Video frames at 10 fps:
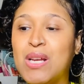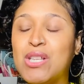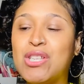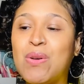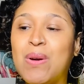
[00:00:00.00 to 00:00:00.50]

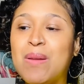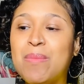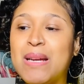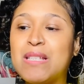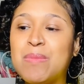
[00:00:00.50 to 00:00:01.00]
So it
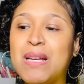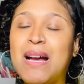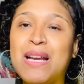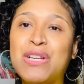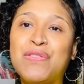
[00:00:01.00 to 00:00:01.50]
makes me
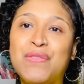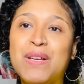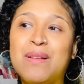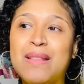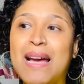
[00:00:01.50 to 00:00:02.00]
kind of
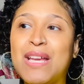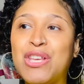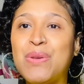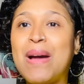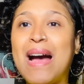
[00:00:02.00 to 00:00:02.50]
feel that
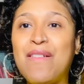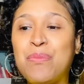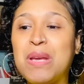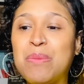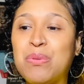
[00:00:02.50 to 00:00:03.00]
you have
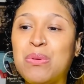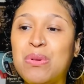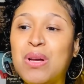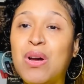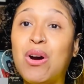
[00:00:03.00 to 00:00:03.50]

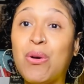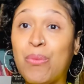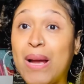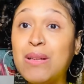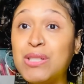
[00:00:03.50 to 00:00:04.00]
people
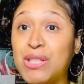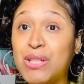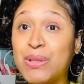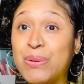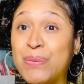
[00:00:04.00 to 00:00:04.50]
around
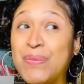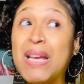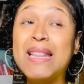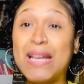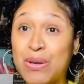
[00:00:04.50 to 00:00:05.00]
you
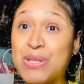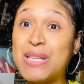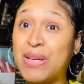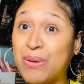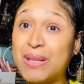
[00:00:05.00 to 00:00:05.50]
that are
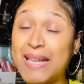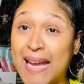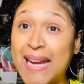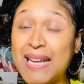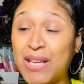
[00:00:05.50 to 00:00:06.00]
secretly
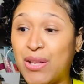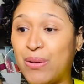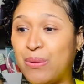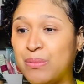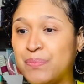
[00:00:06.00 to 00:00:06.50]
hating
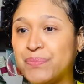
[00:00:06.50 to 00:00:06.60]
you.